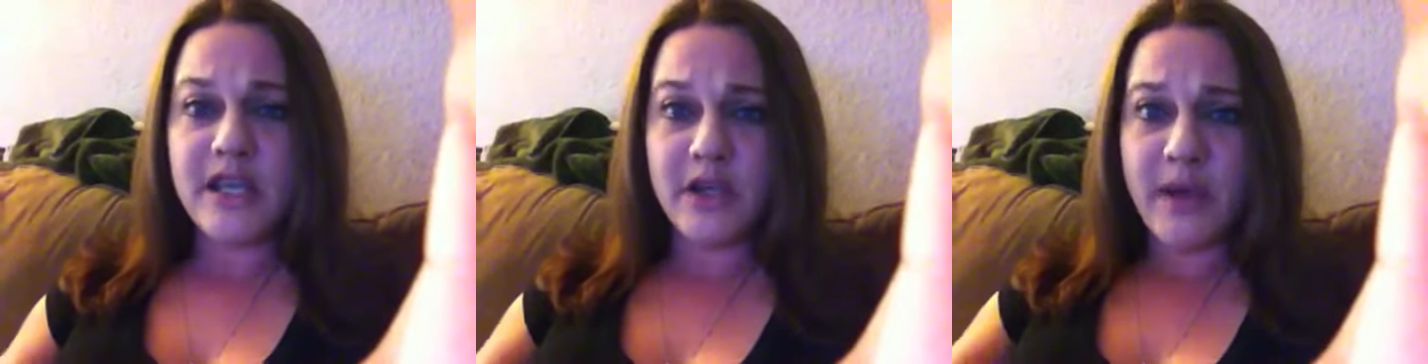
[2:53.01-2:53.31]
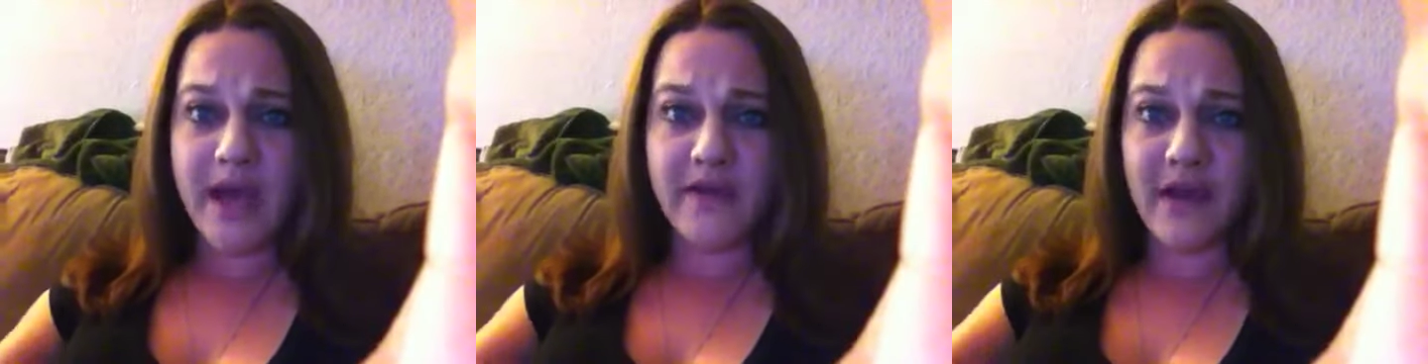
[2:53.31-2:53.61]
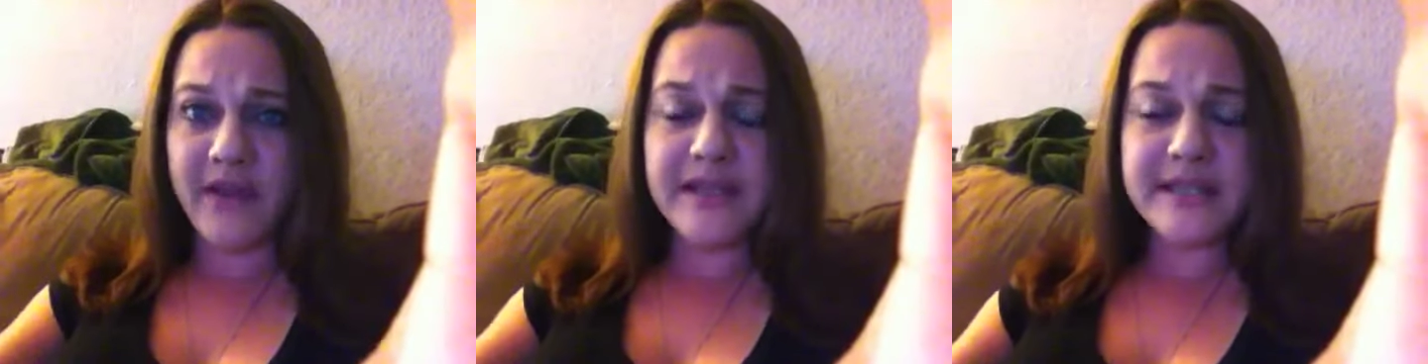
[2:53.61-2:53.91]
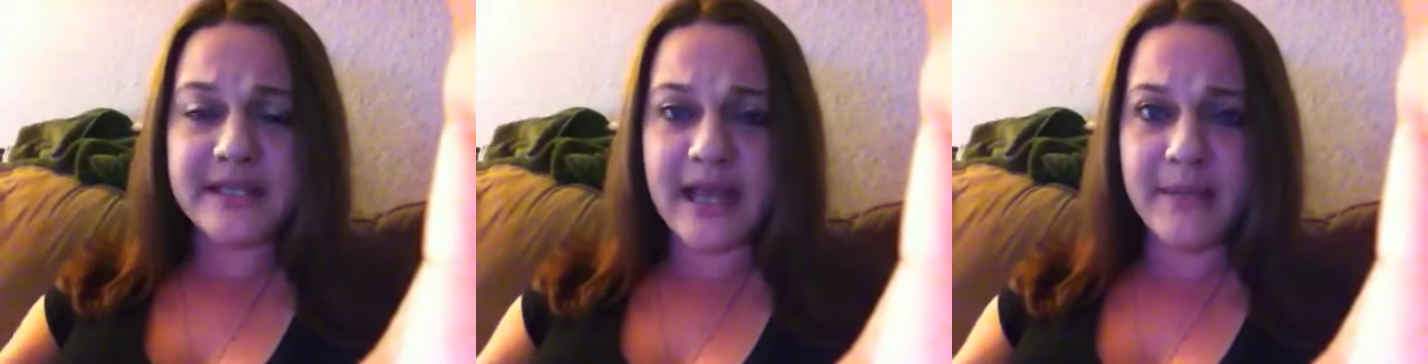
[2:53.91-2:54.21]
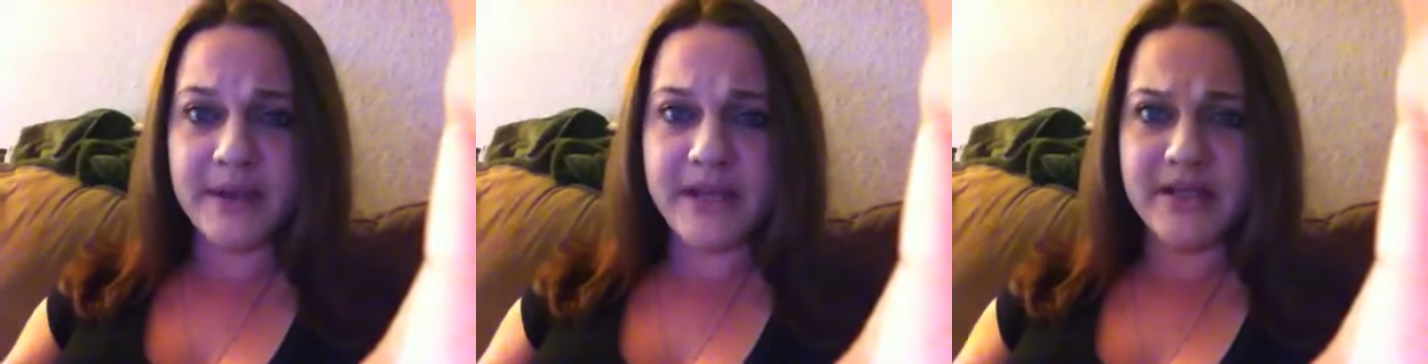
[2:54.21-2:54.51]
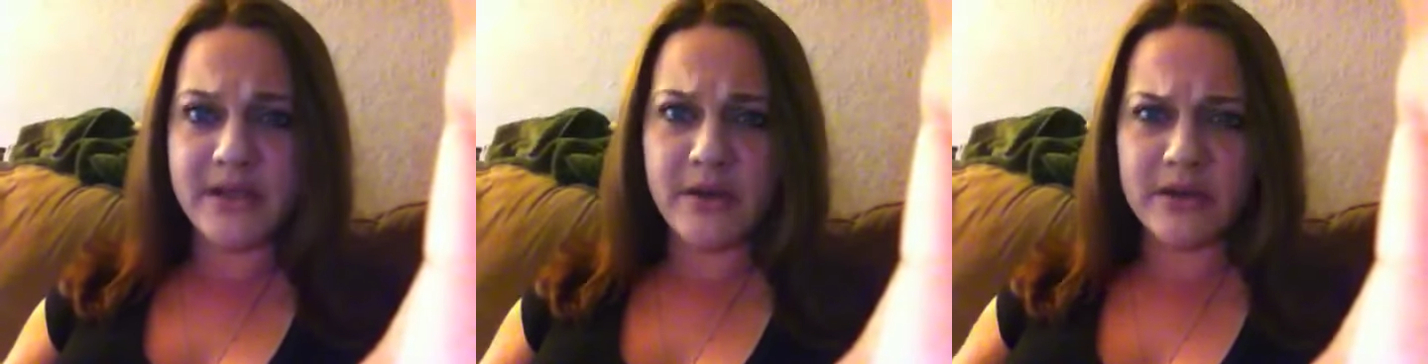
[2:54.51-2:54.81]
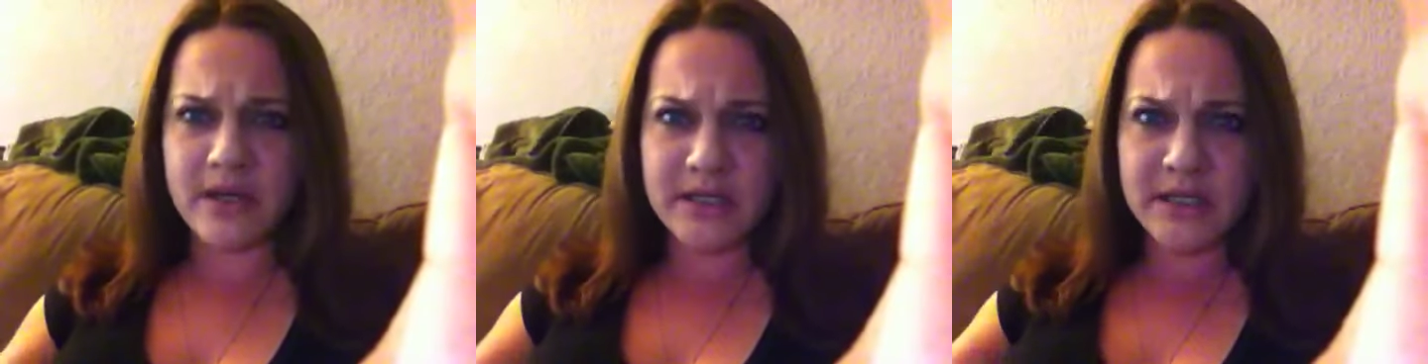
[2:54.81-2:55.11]
You have all these celebrities
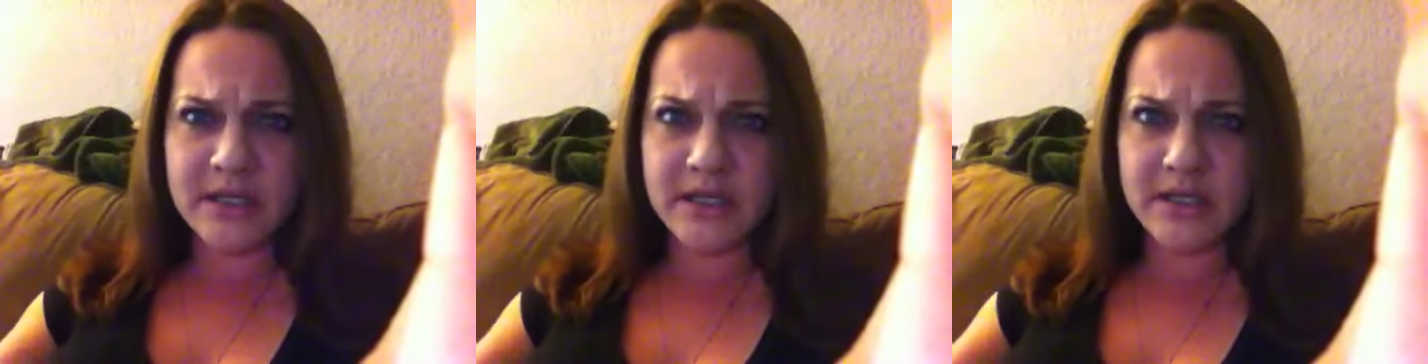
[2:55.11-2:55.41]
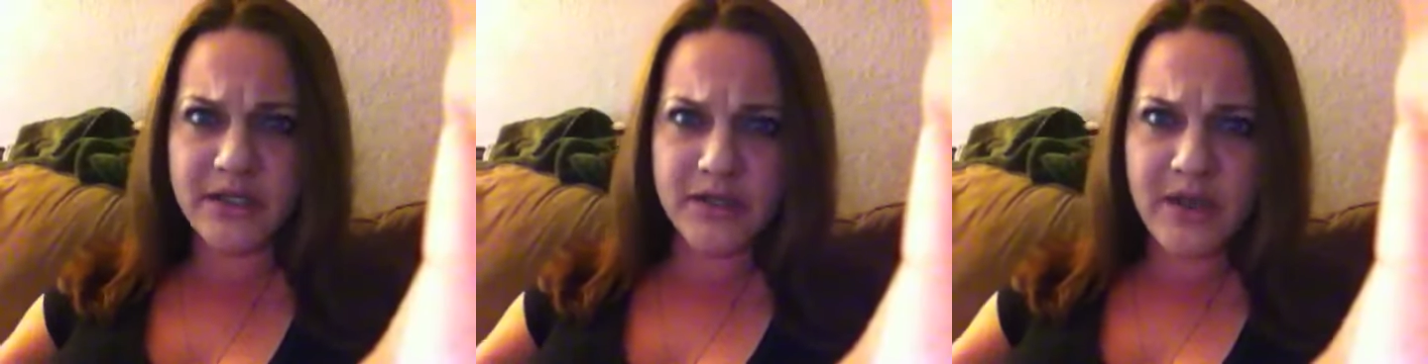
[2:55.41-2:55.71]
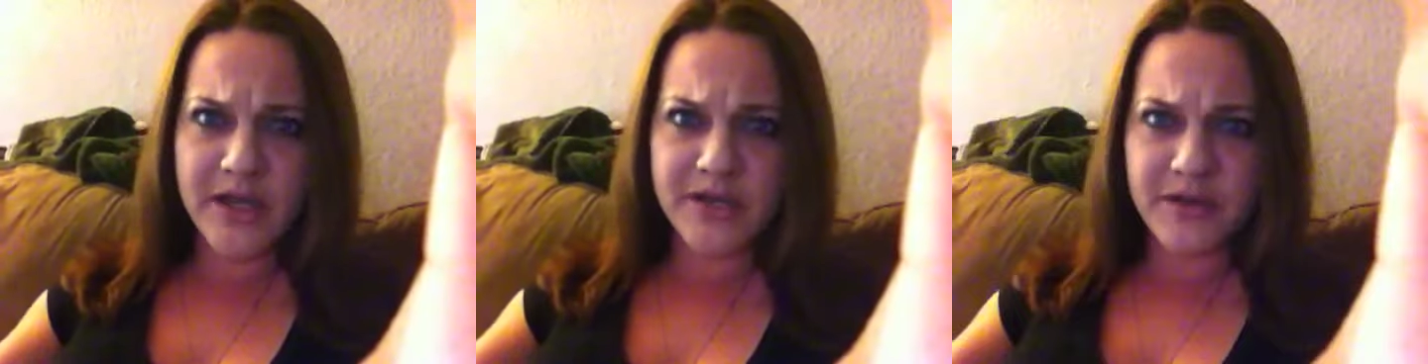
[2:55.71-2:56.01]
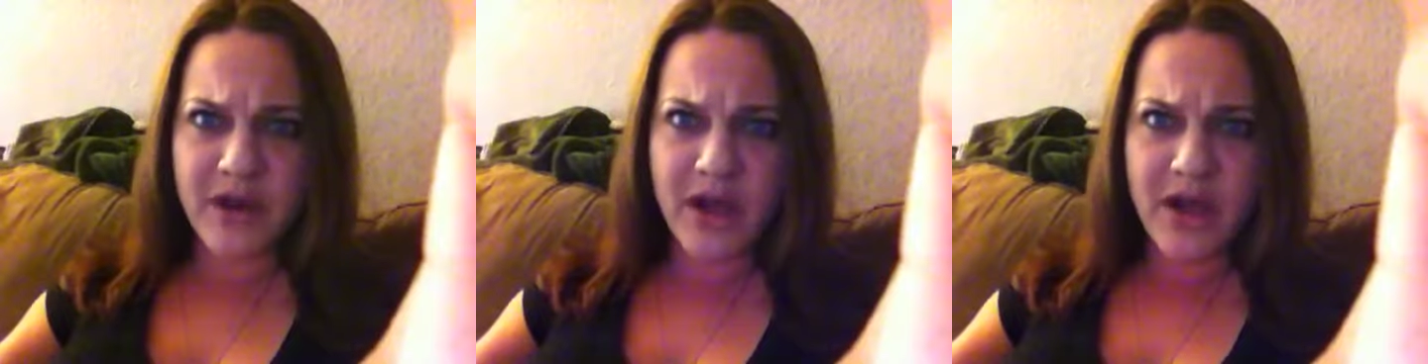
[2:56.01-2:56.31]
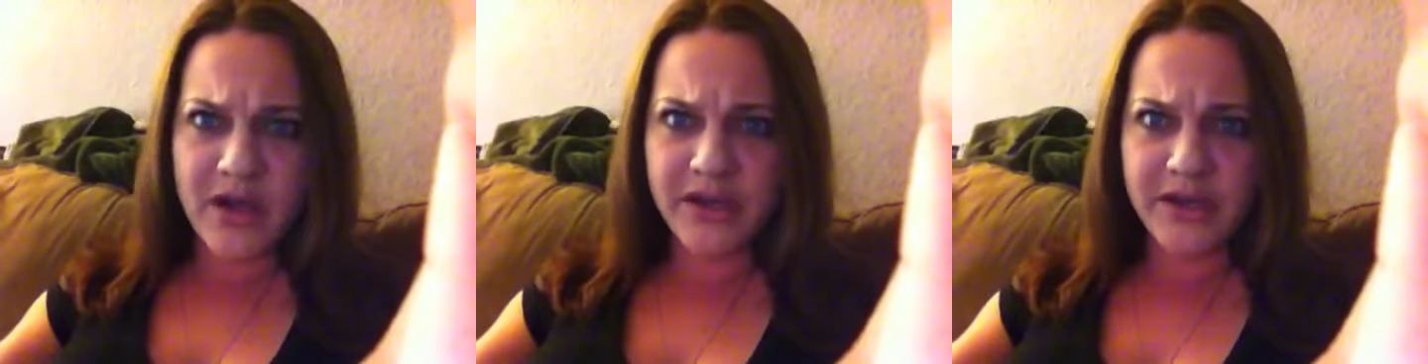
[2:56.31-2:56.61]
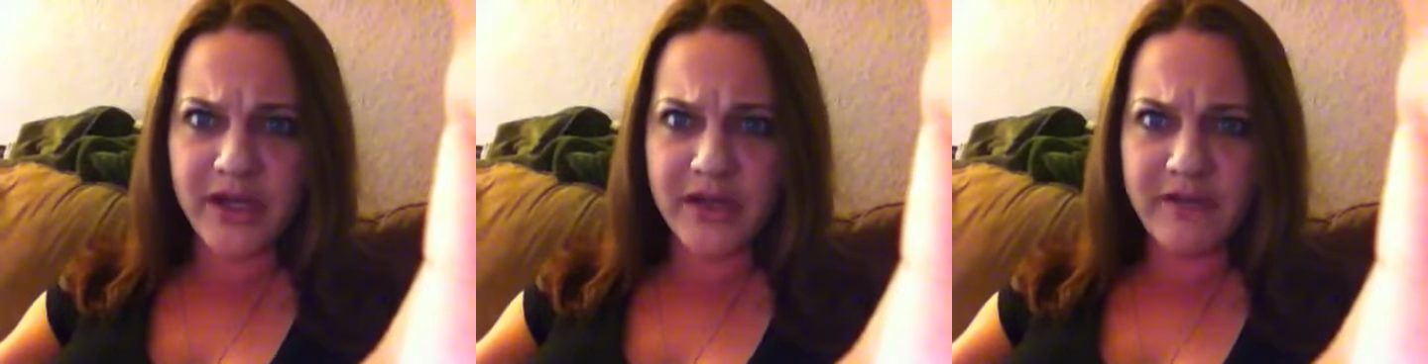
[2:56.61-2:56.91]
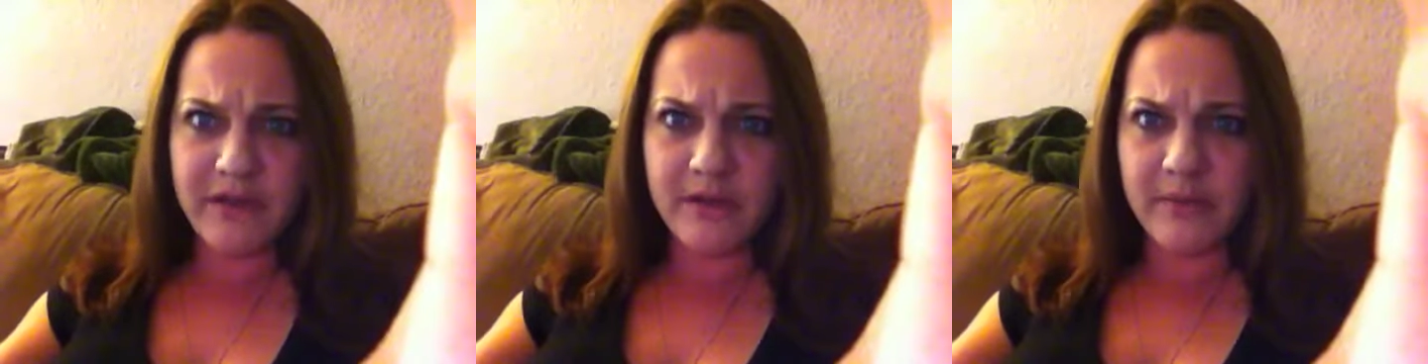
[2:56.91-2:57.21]
going, you guys are wrong, you're
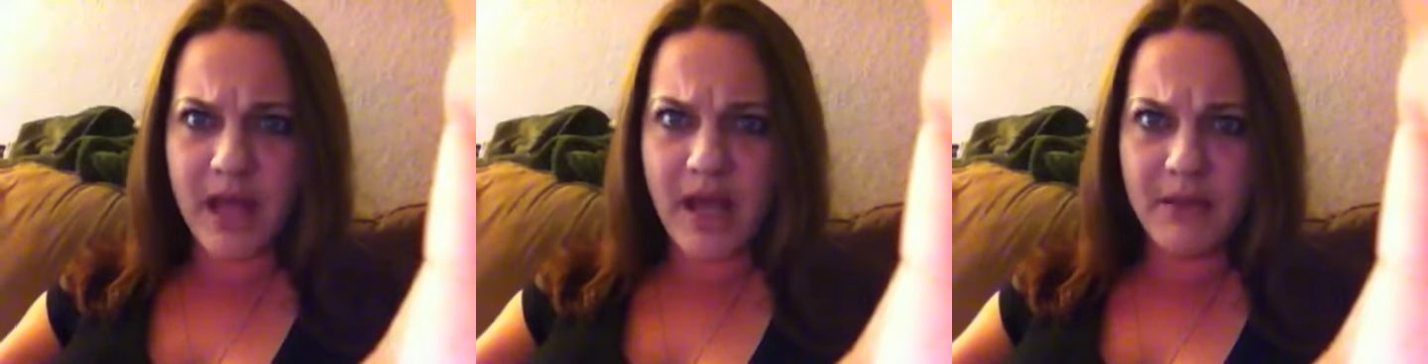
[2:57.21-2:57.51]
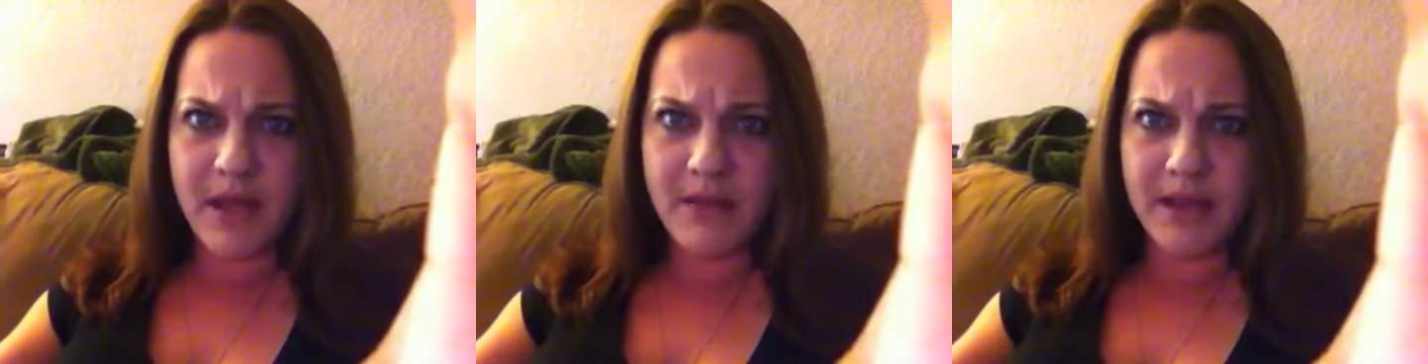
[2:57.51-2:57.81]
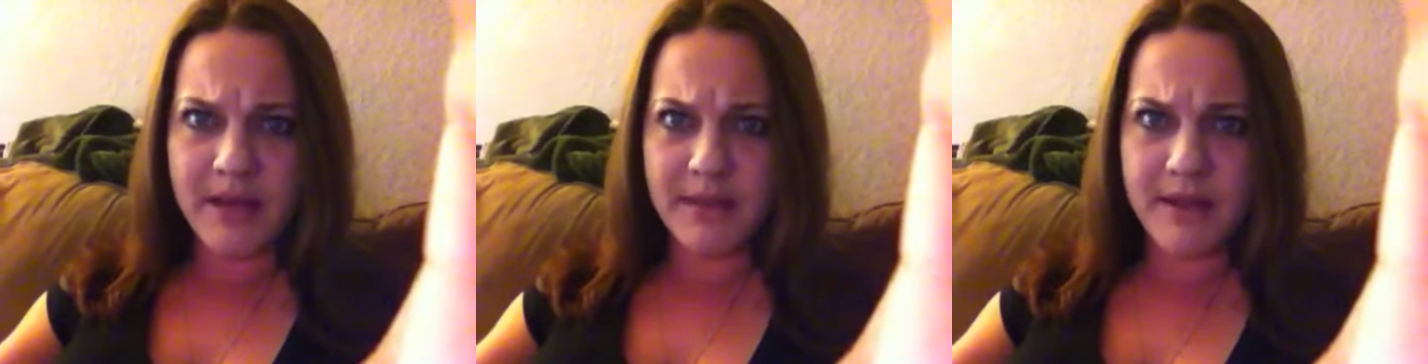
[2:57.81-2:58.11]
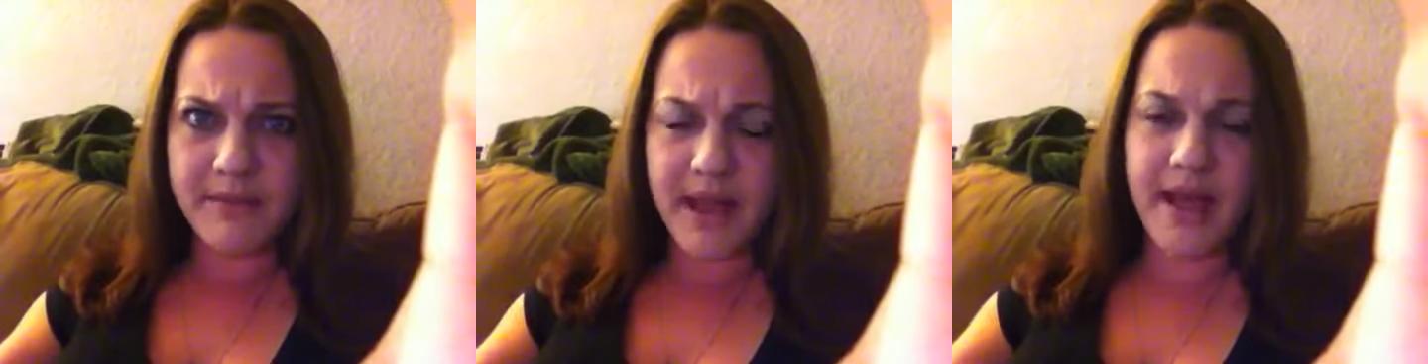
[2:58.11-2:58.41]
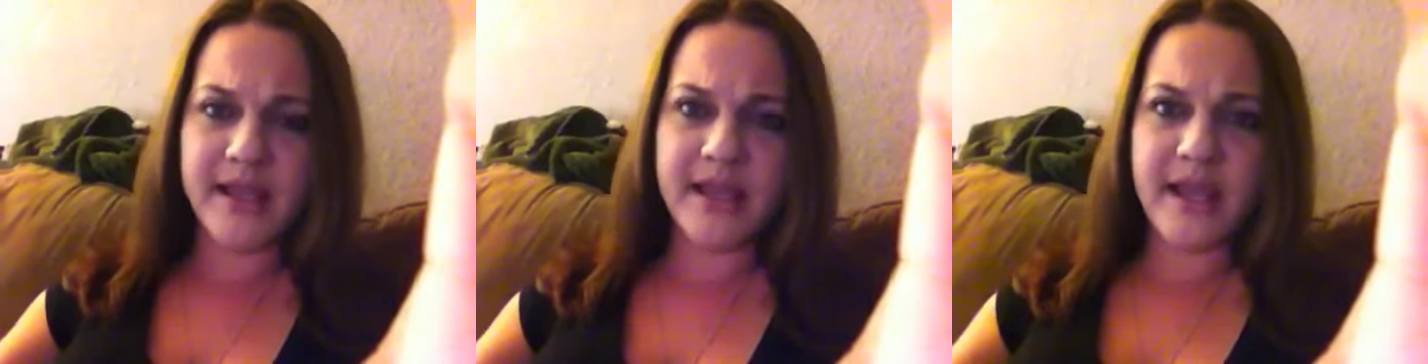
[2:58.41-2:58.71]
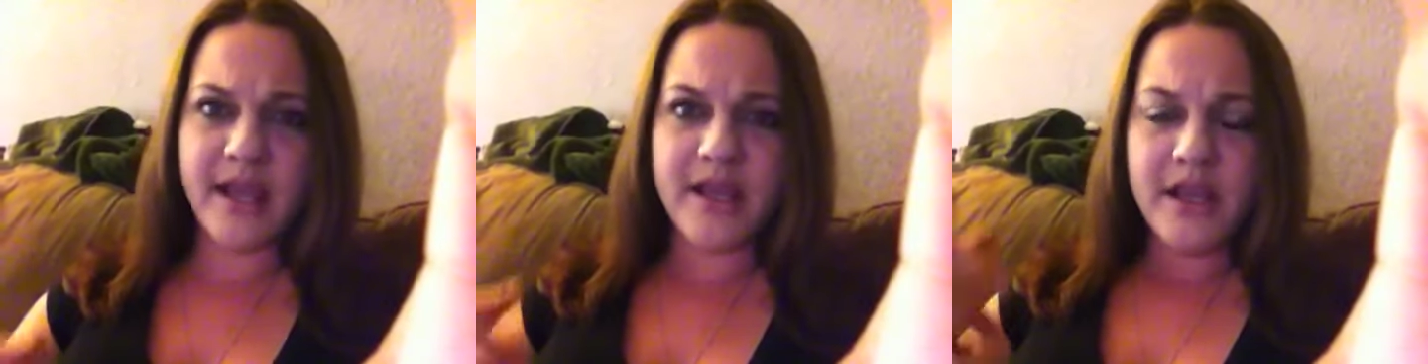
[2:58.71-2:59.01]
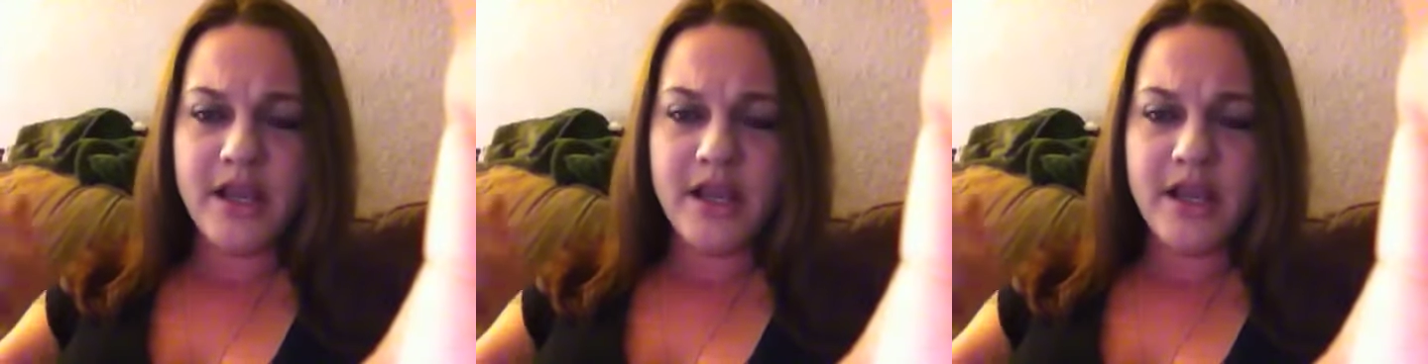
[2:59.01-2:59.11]
evil, blah, blah, blah, blah, blah. You got